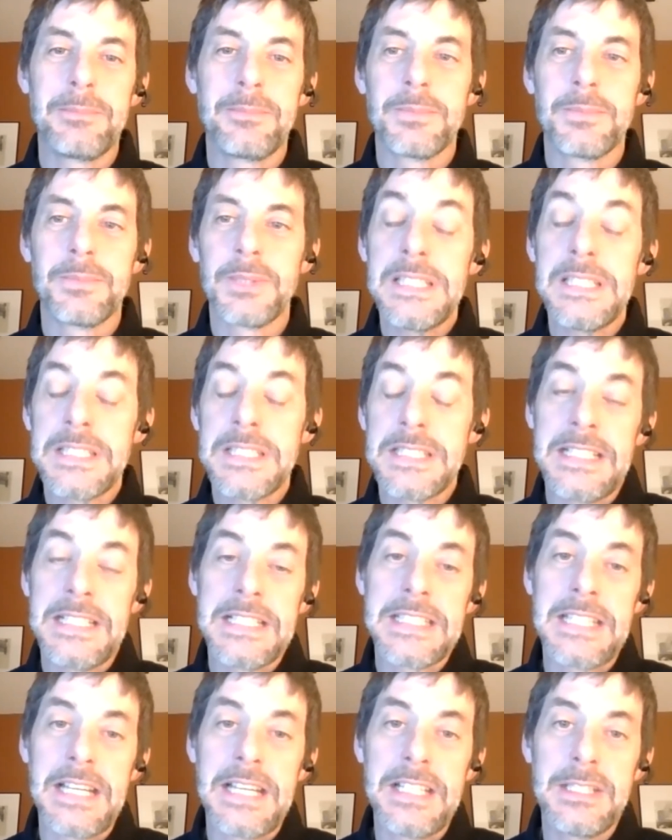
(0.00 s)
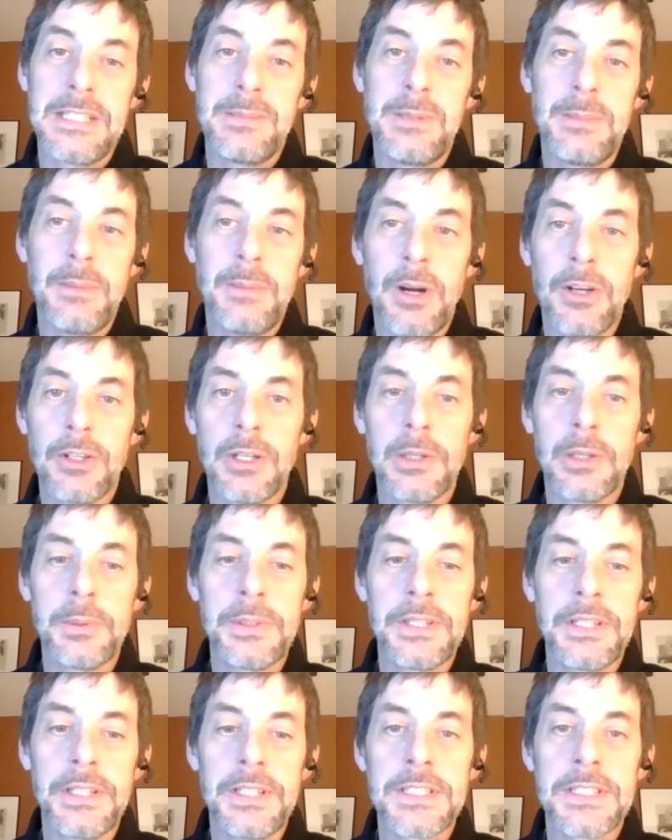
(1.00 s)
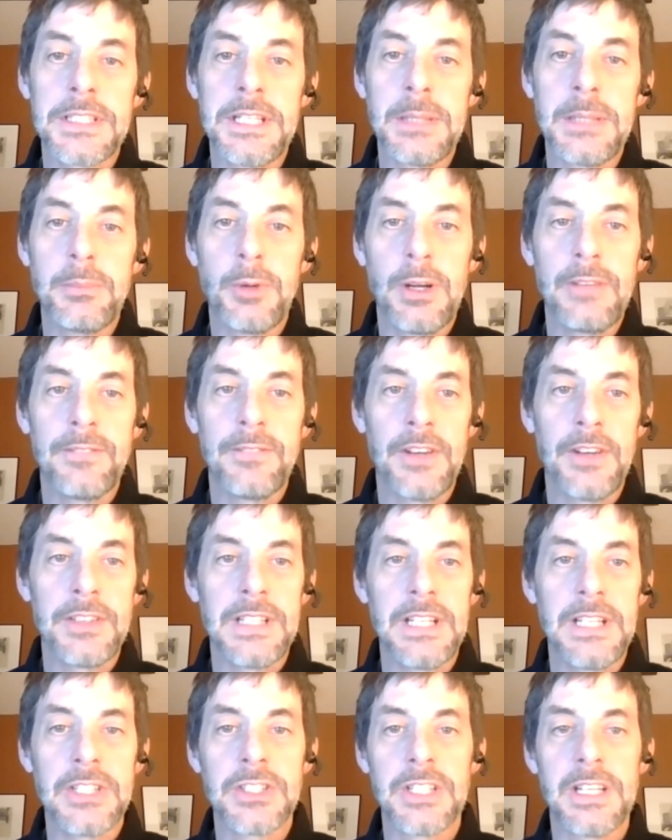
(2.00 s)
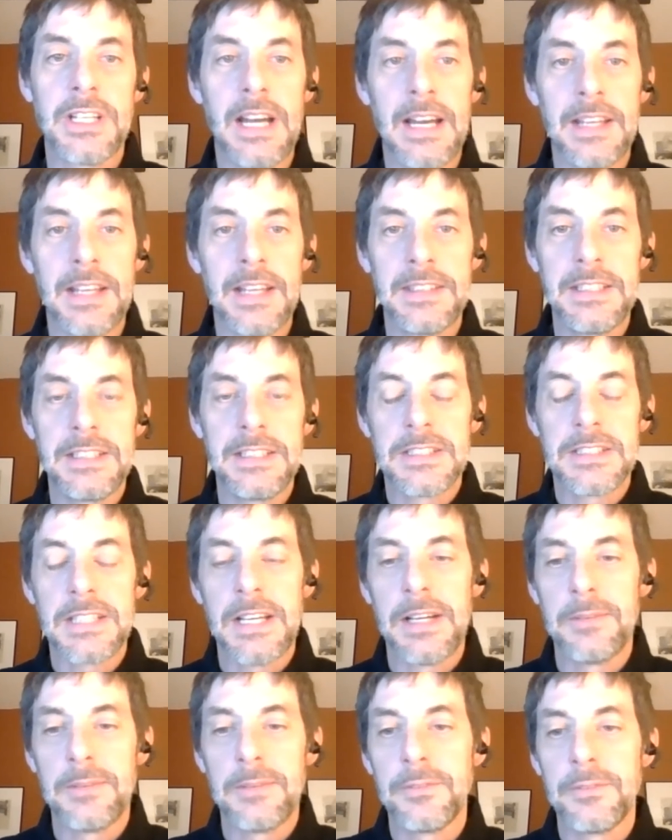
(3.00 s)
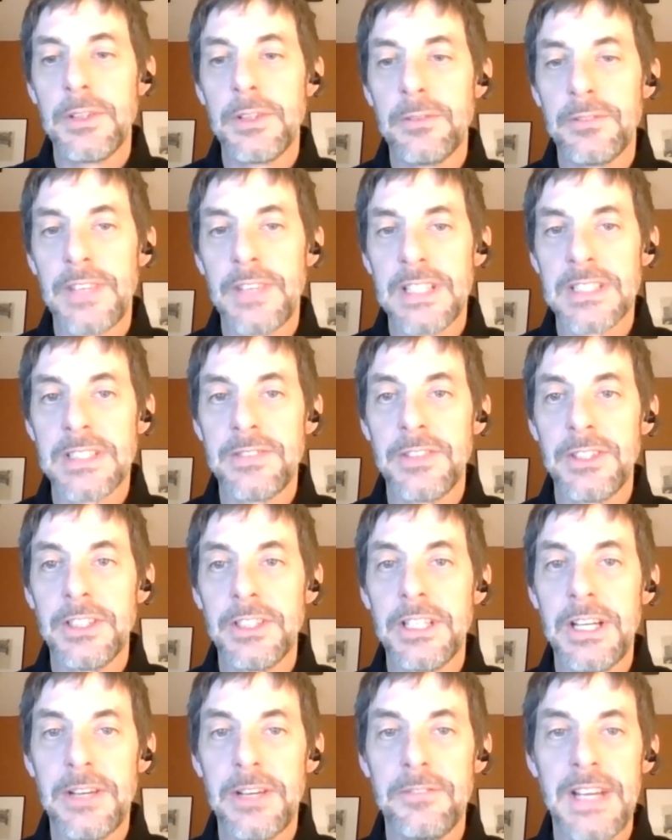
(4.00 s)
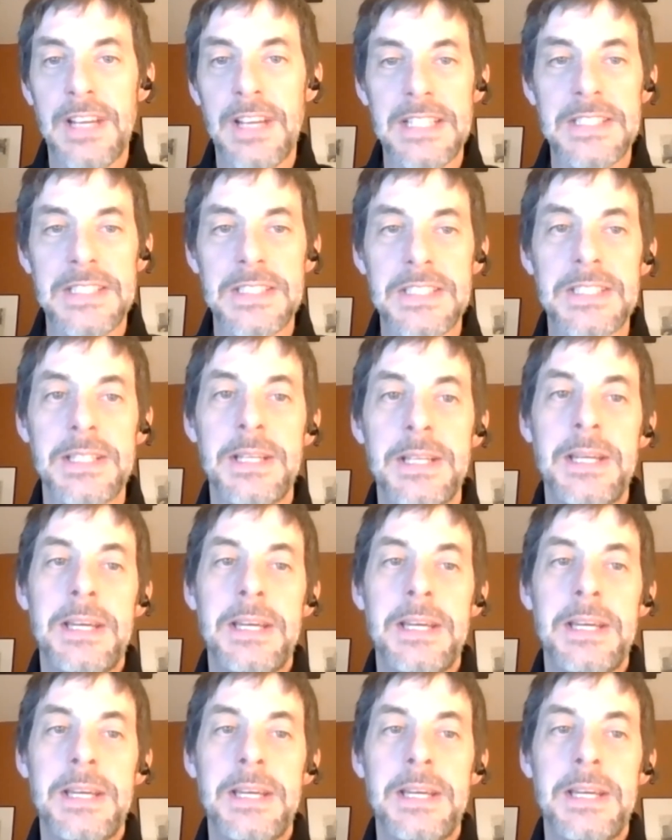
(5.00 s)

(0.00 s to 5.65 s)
pleased and excited to be partnering with the Listening Point Foundation on these film festival events.